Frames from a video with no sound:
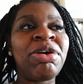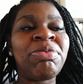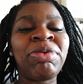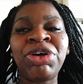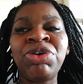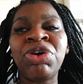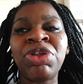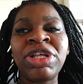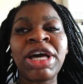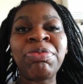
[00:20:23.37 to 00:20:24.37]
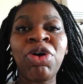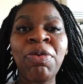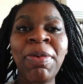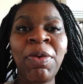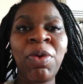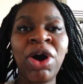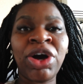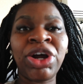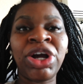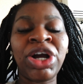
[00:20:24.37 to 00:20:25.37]
like you know that they broke my
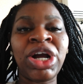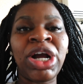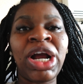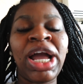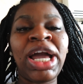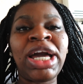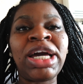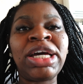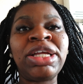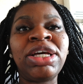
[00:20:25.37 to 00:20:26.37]
water, and